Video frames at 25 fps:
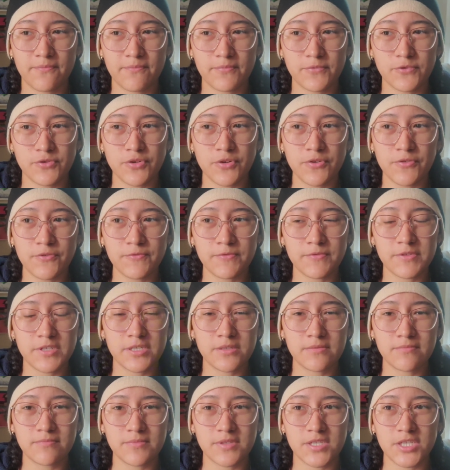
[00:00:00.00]
sort of
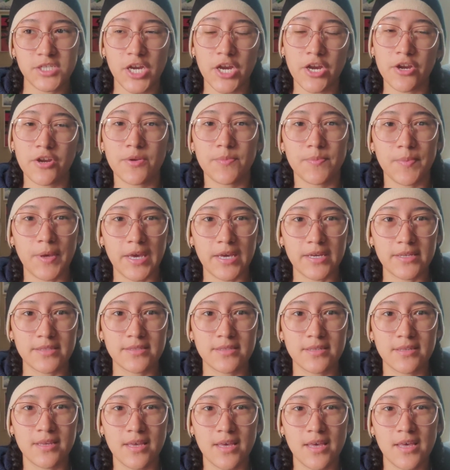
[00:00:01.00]

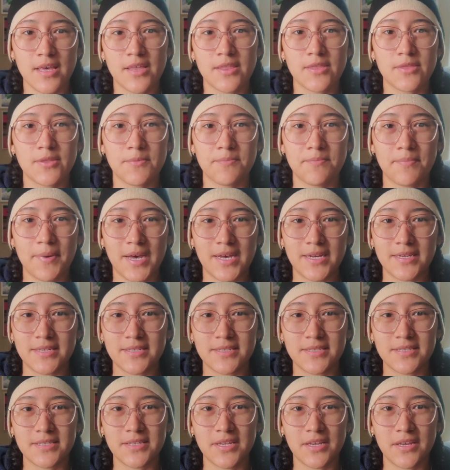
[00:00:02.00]
cherry-picked the
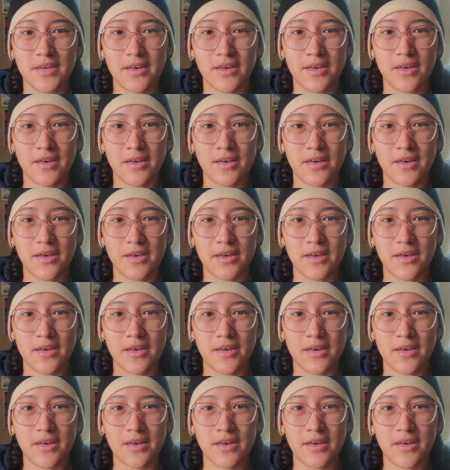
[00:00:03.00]
best